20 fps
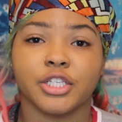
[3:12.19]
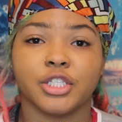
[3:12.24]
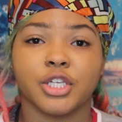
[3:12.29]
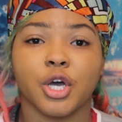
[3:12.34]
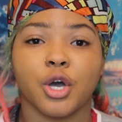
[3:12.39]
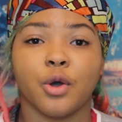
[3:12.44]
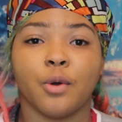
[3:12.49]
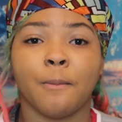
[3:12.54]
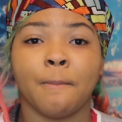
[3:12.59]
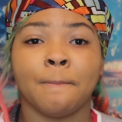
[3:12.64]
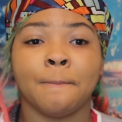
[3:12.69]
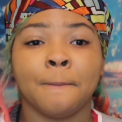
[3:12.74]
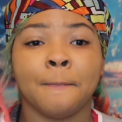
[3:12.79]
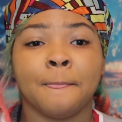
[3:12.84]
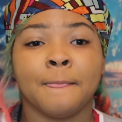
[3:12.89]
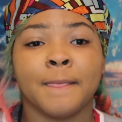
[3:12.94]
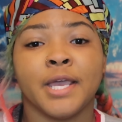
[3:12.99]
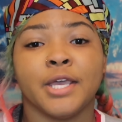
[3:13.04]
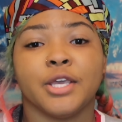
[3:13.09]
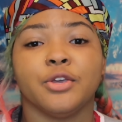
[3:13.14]
So
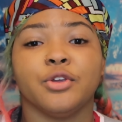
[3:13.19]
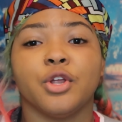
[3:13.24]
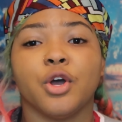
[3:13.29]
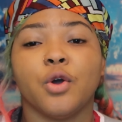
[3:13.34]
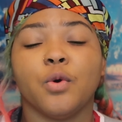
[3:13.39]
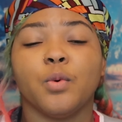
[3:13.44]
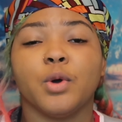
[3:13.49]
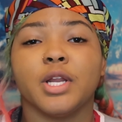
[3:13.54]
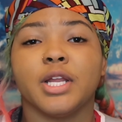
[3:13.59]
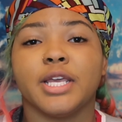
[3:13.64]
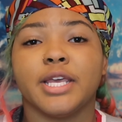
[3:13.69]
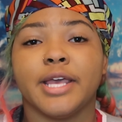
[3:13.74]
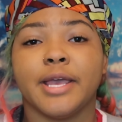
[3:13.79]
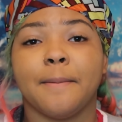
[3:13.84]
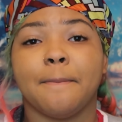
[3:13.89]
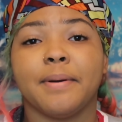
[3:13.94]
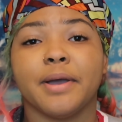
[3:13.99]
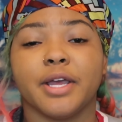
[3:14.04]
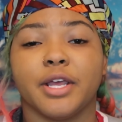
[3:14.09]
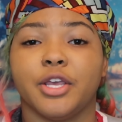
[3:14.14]
you don't want to
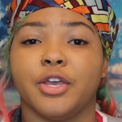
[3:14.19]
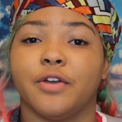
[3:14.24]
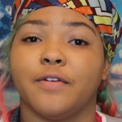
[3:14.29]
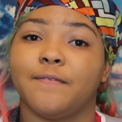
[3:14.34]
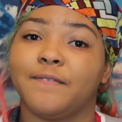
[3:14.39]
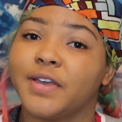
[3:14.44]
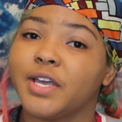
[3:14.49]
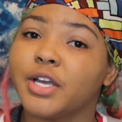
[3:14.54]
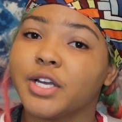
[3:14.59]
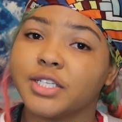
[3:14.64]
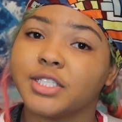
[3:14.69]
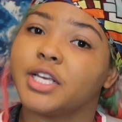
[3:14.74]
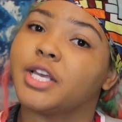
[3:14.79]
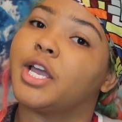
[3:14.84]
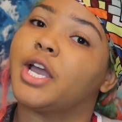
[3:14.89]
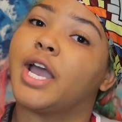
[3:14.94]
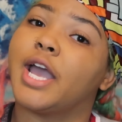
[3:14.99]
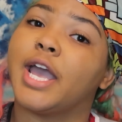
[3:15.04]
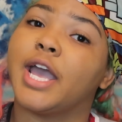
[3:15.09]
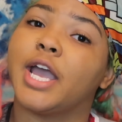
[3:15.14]
keep putting your fingers in
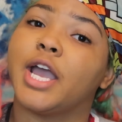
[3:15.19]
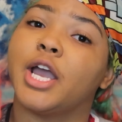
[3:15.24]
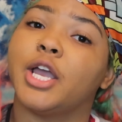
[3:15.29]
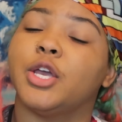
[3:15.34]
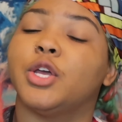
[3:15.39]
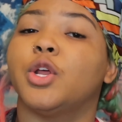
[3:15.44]
your hair.